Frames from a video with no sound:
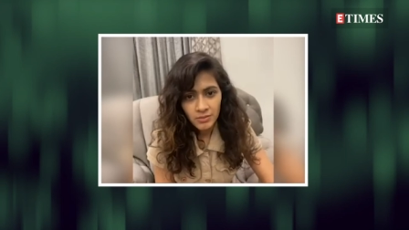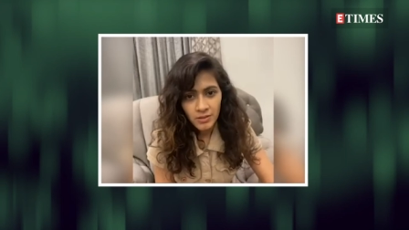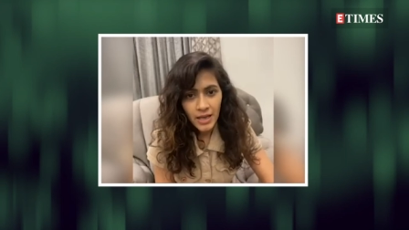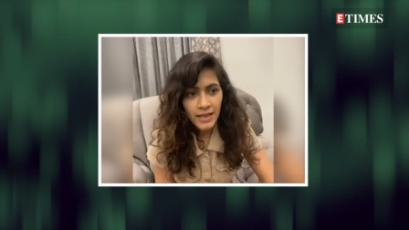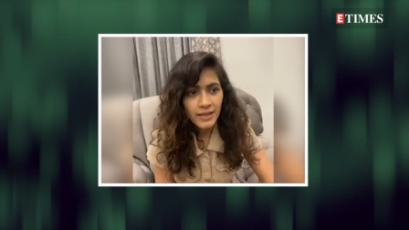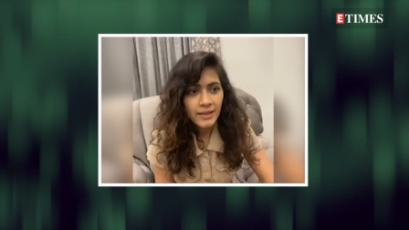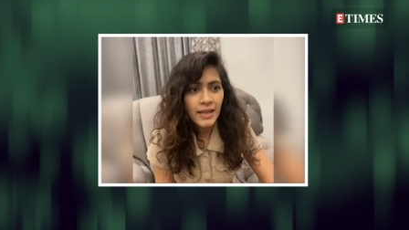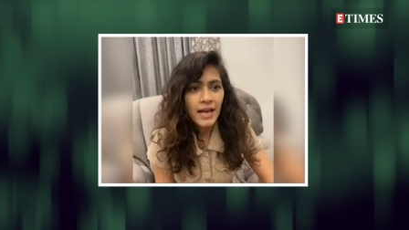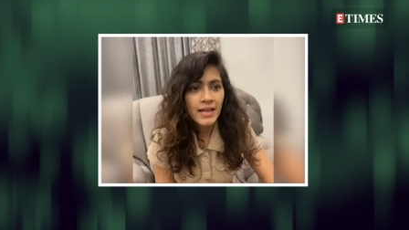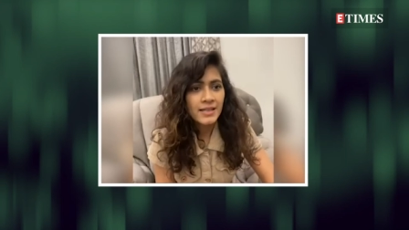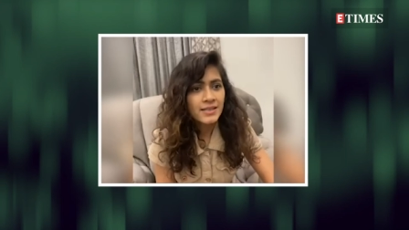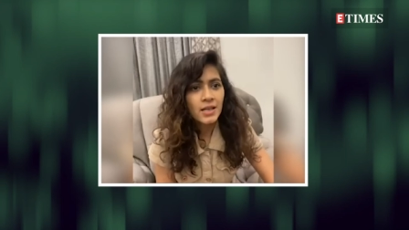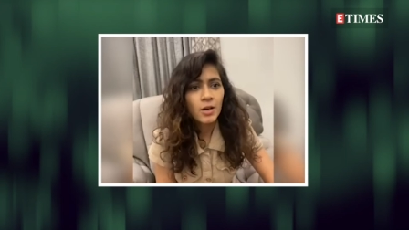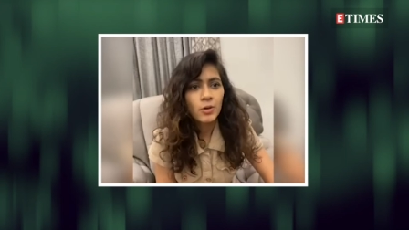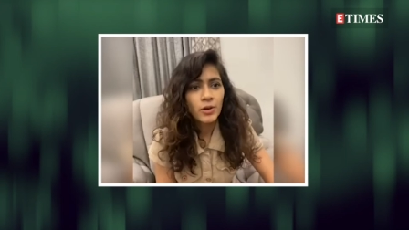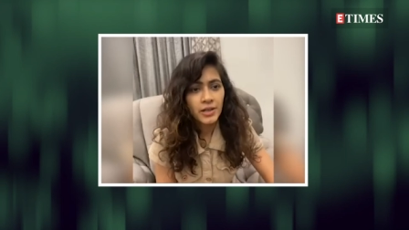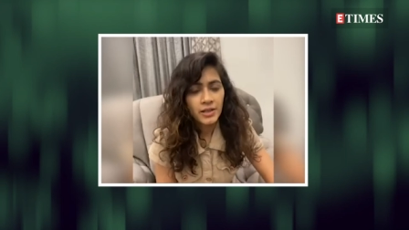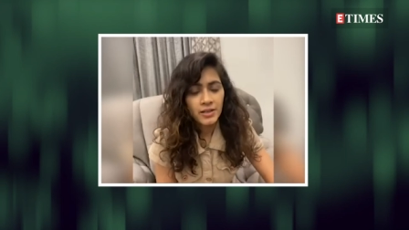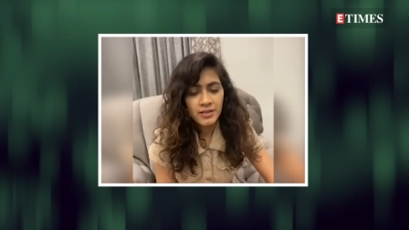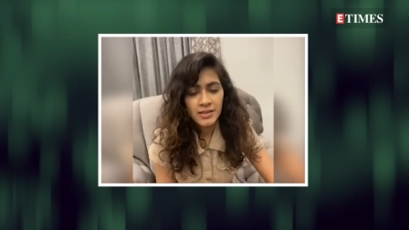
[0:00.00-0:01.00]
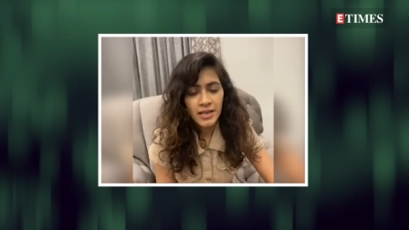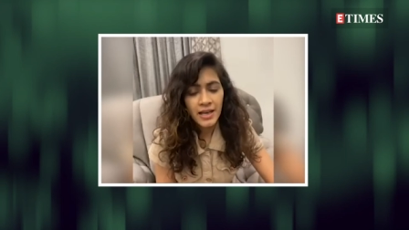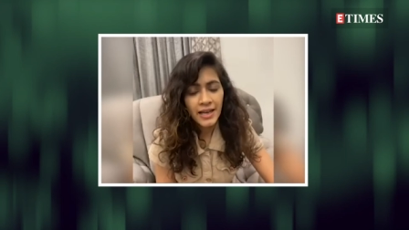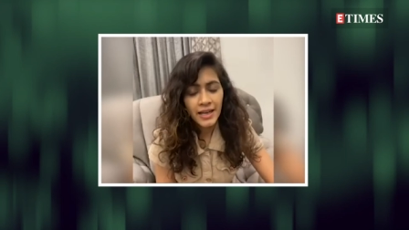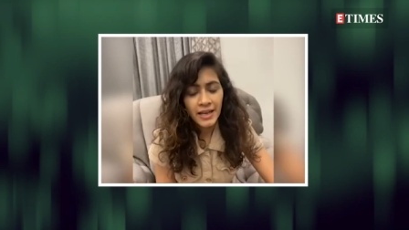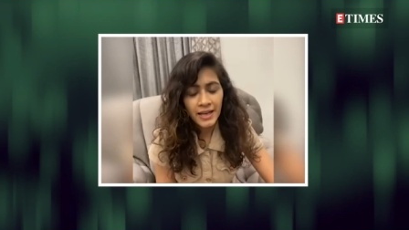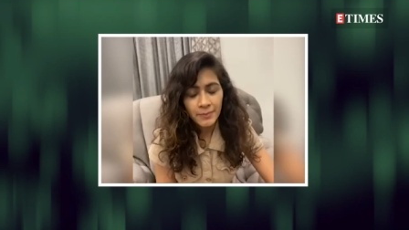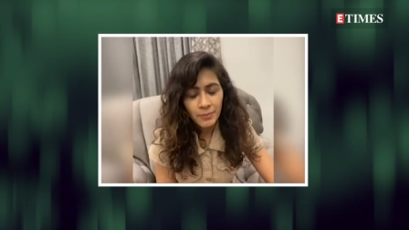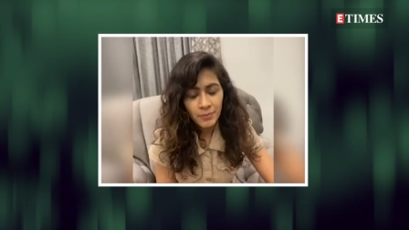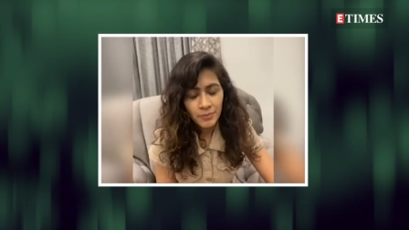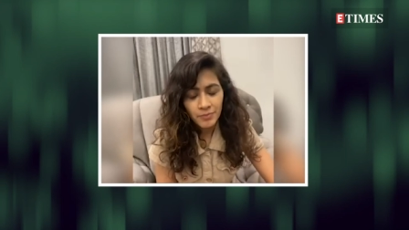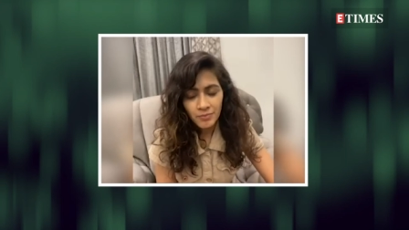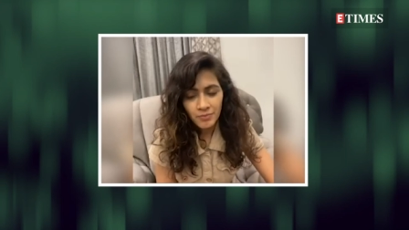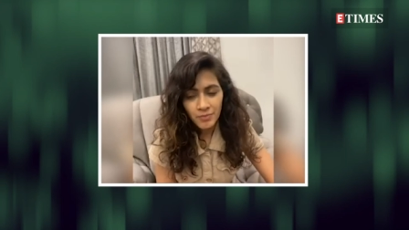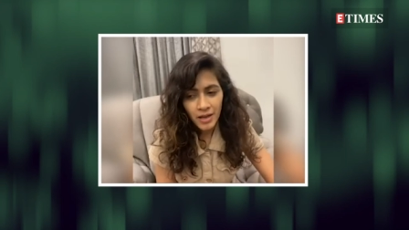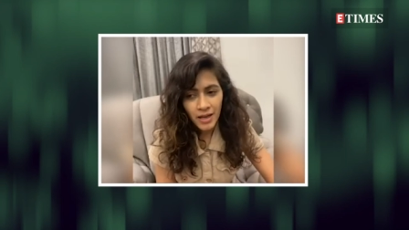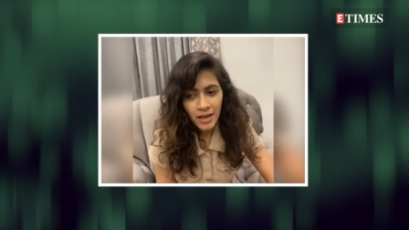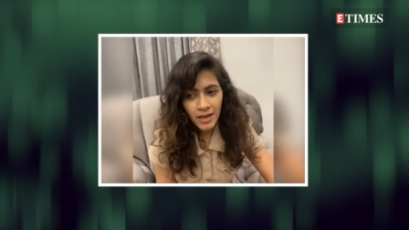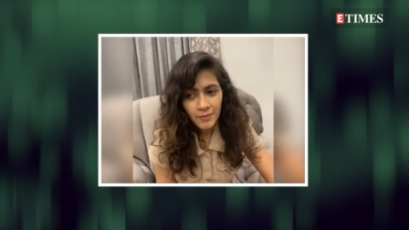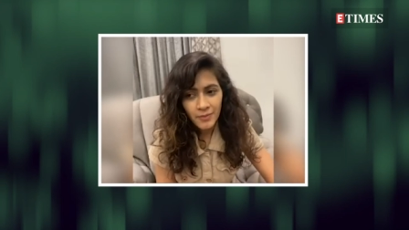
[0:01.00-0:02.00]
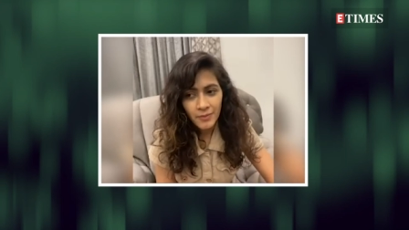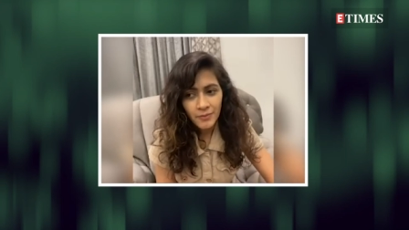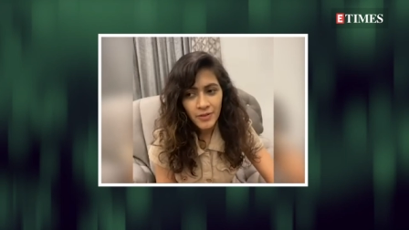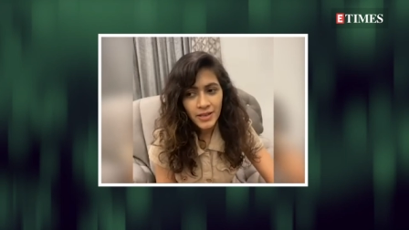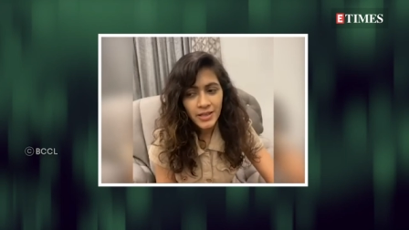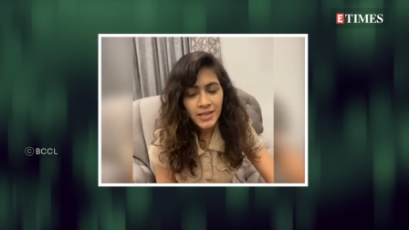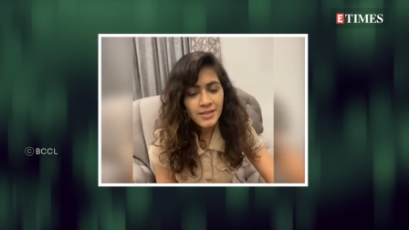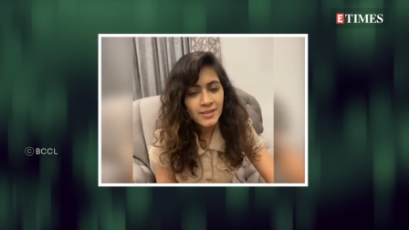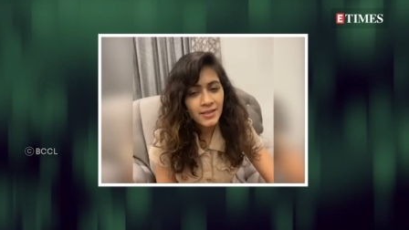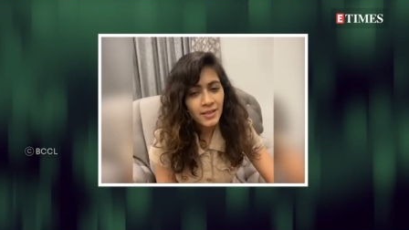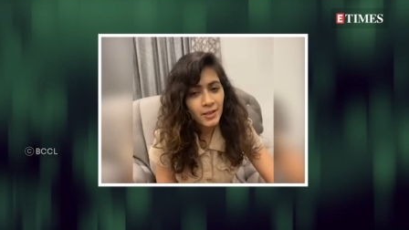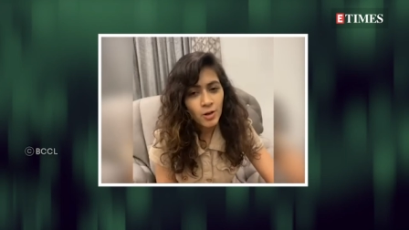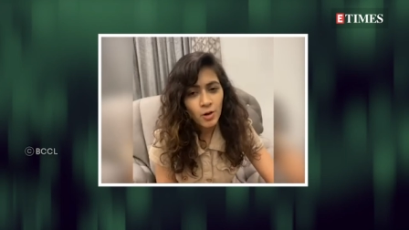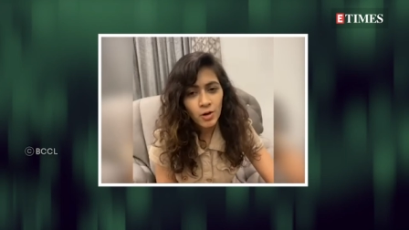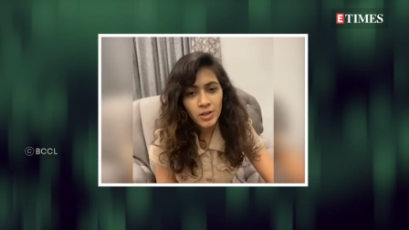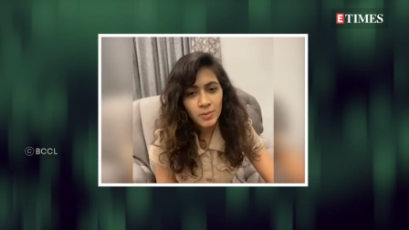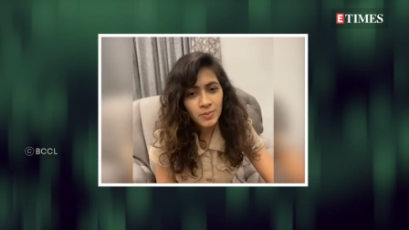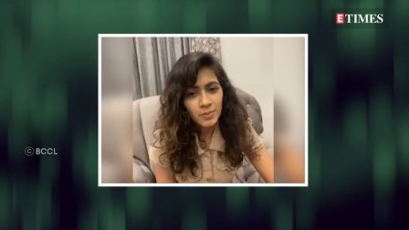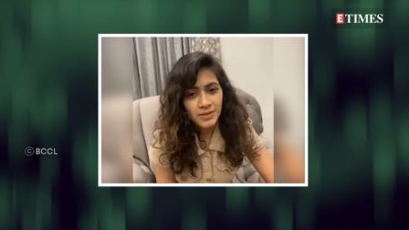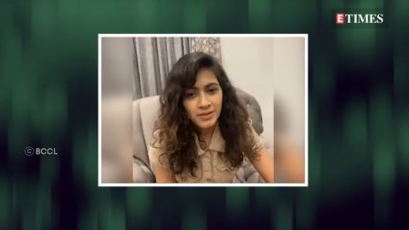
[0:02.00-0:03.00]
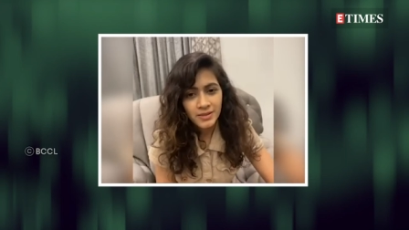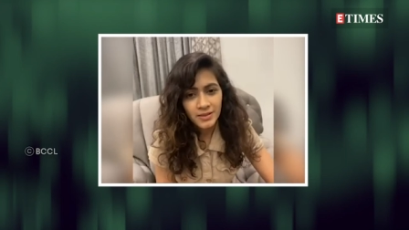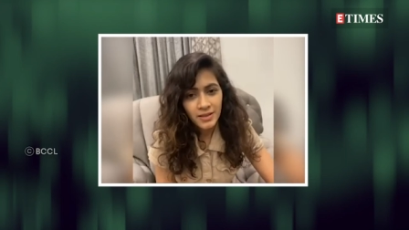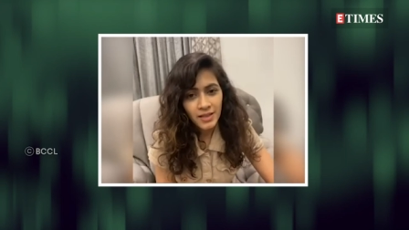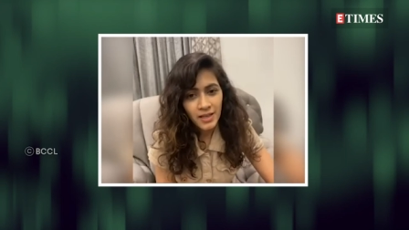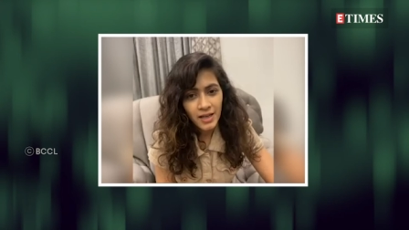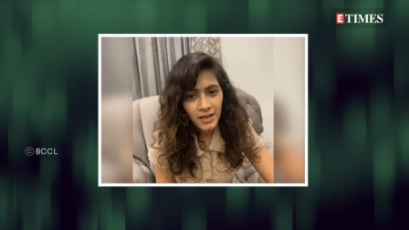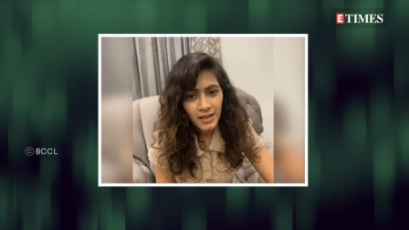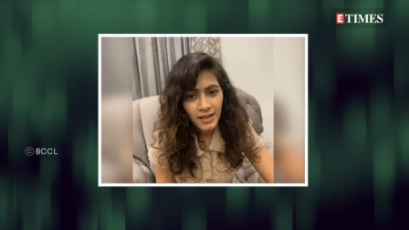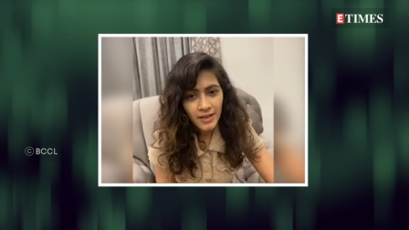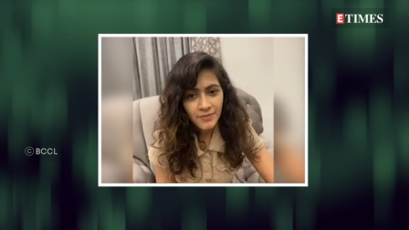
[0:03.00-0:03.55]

And that's how it is. I'm a very secured person, yaar.